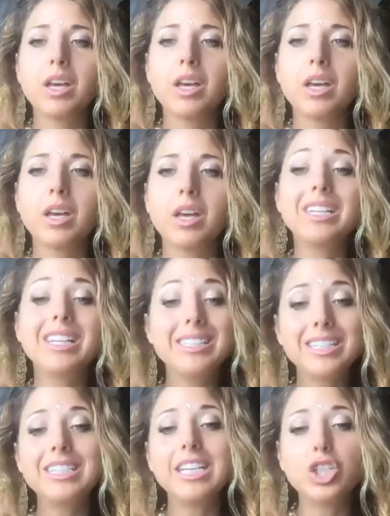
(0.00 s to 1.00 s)
So
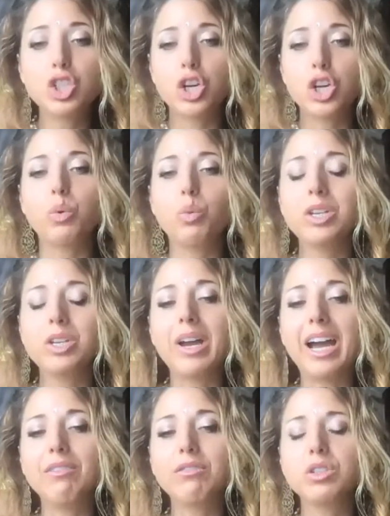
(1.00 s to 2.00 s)
it's a teacher when you
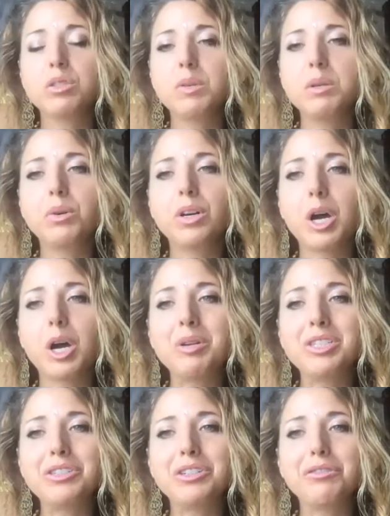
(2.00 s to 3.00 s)
have those people come
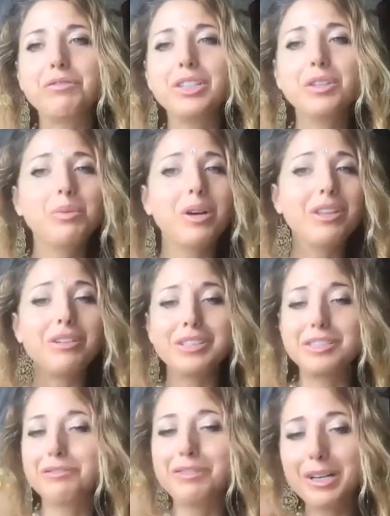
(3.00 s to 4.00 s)
into your field, whether
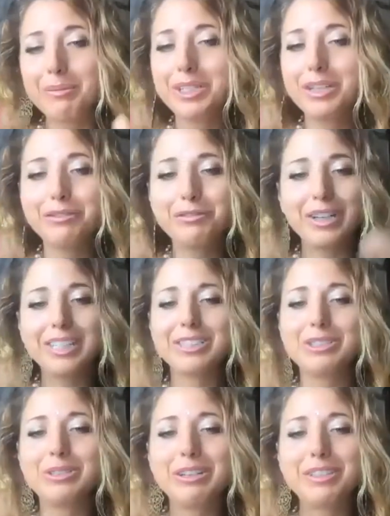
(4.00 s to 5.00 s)
it's your family or friends
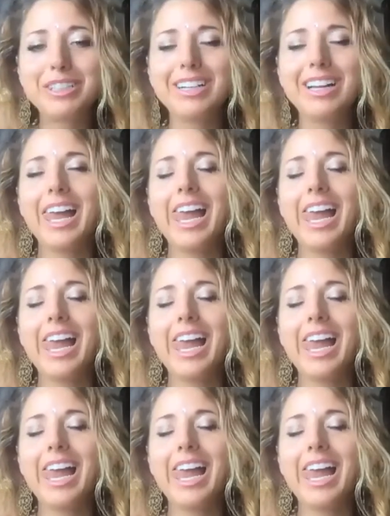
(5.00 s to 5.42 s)
or whoever.